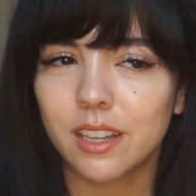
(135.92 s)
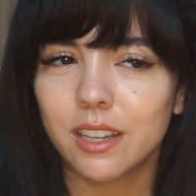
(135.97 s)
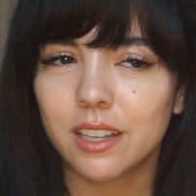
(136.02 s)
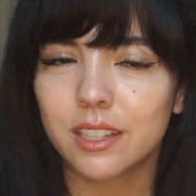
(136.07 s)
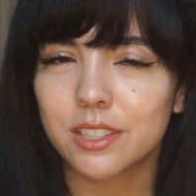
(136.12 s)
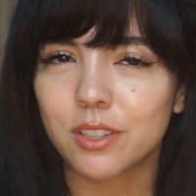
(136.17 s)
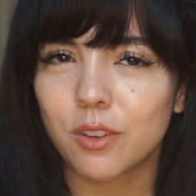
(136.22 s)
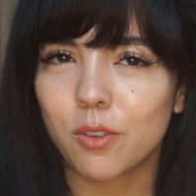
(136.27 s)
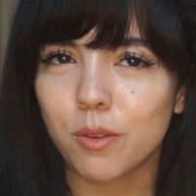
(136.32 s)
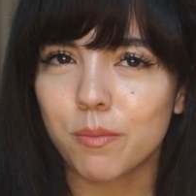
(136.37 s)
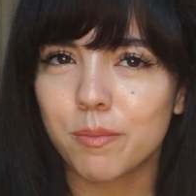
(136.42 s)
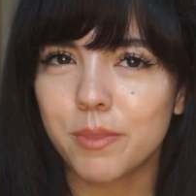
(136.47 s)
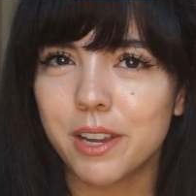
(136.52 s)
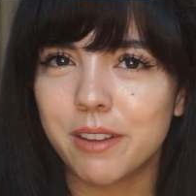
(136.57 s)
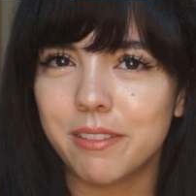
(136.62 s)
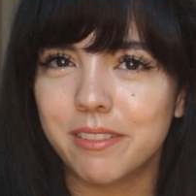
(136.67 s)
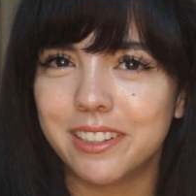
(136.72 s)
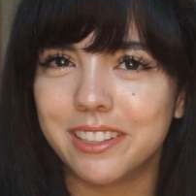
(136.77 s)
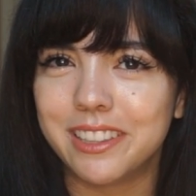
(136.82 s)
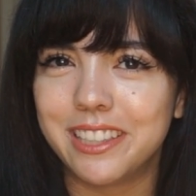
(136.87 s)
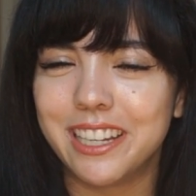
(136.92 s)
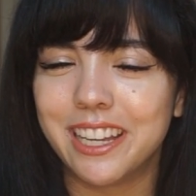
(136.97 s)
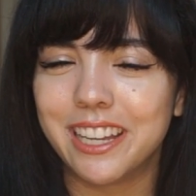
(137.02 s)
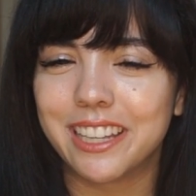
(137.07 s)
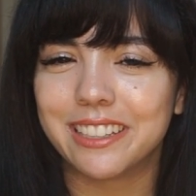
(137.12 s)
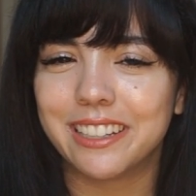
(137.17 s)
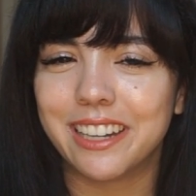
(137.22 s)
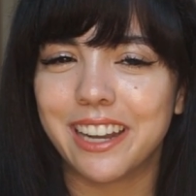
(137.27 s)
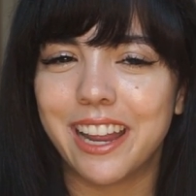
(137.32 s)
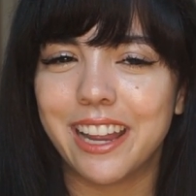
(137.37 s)
Scorpio, on the
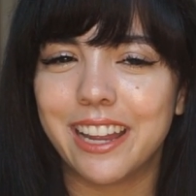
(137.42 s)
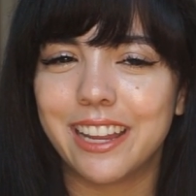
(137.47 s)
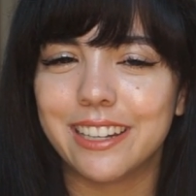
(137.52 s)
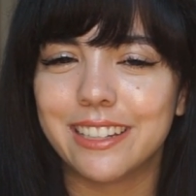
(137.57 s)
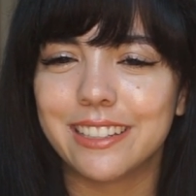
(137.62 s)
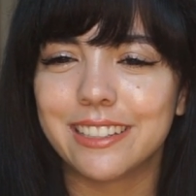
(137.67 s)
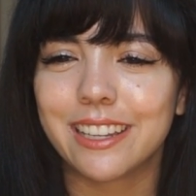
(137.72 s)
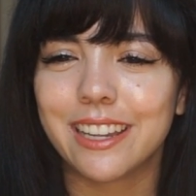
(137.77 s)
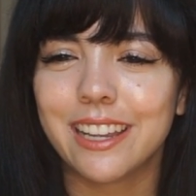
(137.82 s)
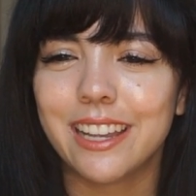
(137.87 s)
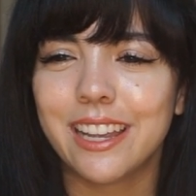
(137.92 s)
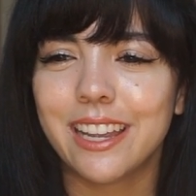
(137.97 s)
other hand,